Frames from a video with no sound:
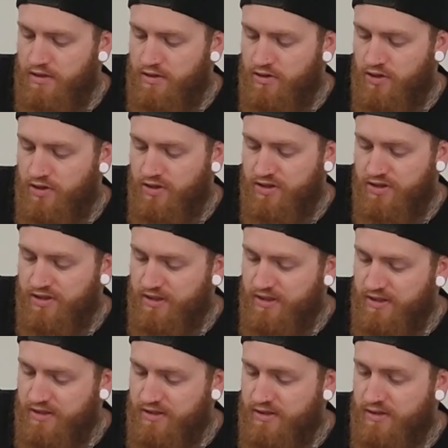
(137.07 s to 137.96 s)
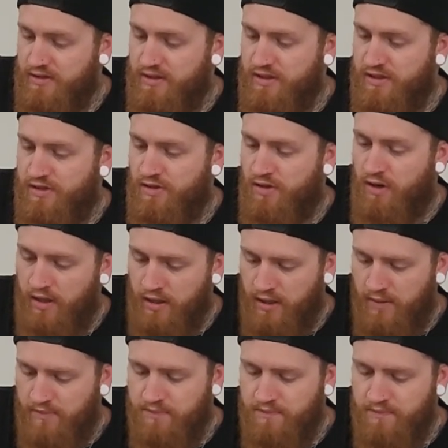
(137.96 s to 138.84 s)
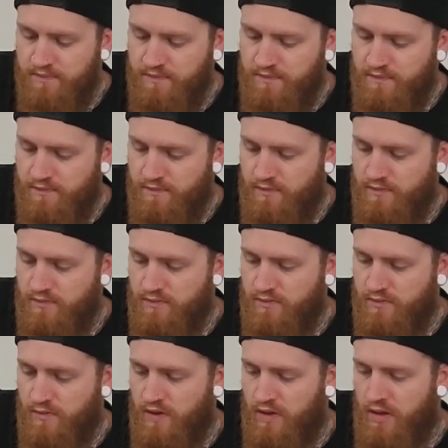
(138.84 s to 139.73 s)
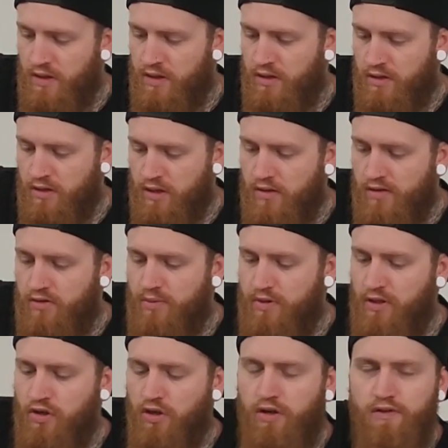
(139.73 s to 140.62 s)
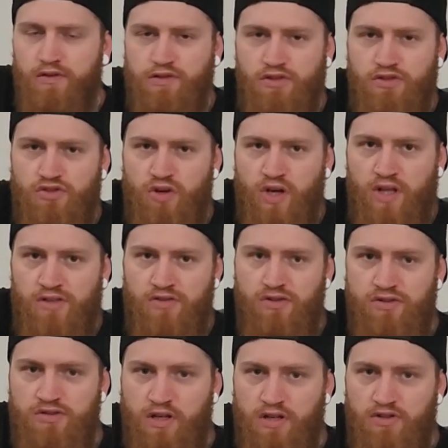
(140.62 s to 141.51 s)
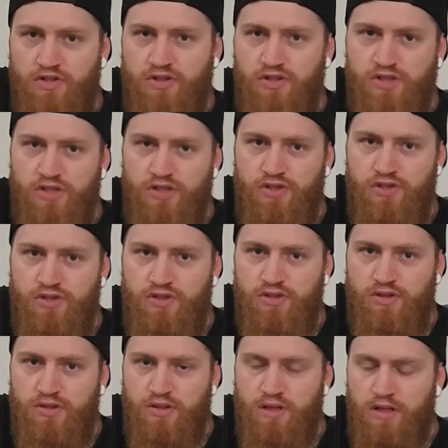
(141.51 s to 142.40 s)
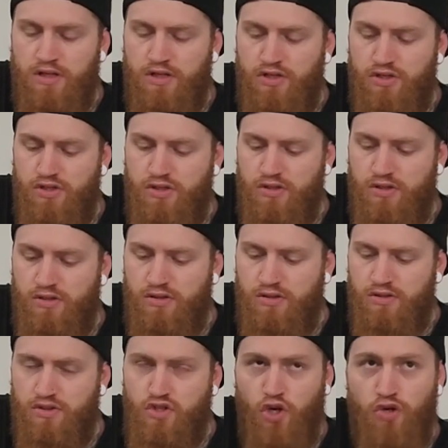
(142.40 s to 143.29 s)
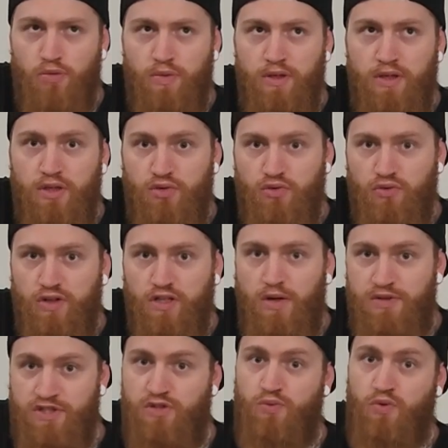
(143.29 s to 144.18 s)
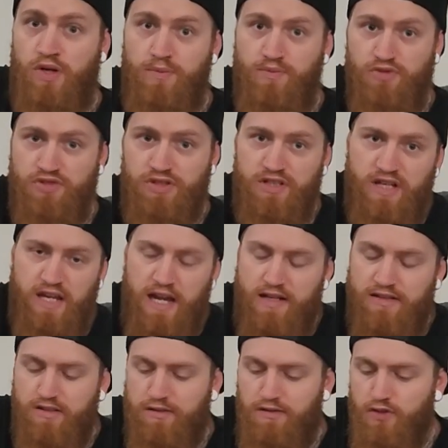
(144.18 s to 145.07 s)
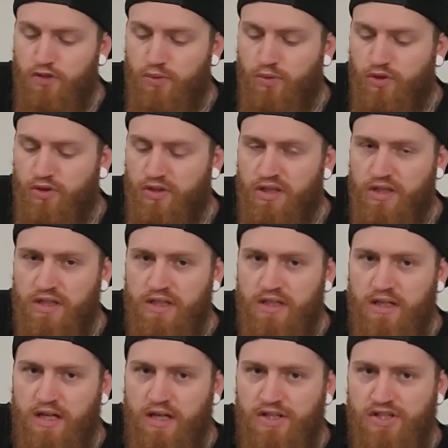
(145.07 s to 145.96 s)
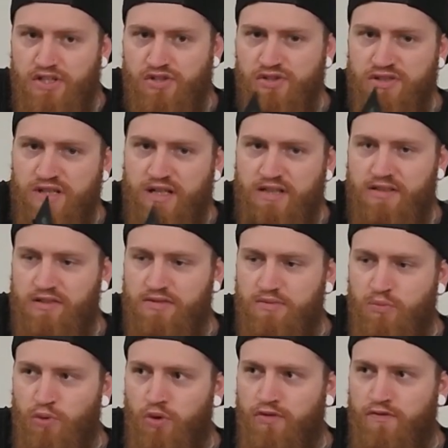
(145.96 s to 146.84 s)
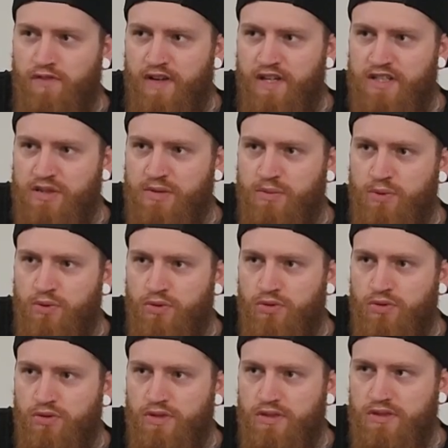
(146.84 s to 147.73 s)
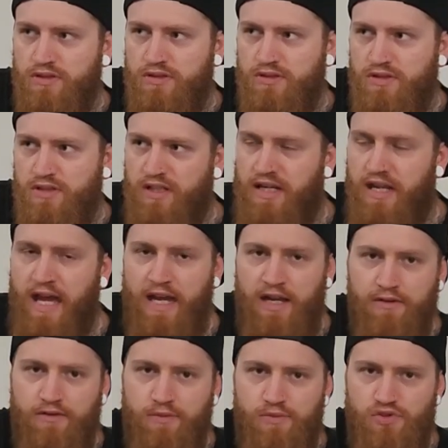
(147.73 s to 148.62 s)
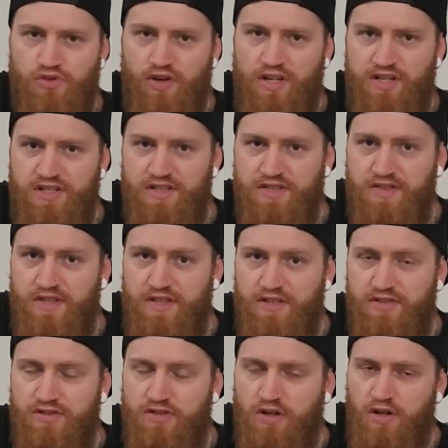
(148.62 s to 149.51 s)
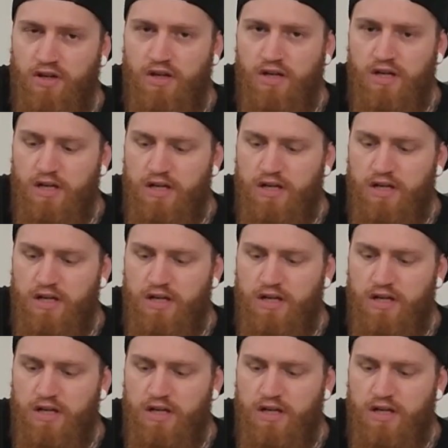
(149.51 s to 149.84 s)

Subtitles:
So this thing is light. I'm kind of a little bit nervous to try this because I usually use a Joby Gorilla, which is what I'm using now to film on. And just because that's more flexible and you can hang it from trees and things. So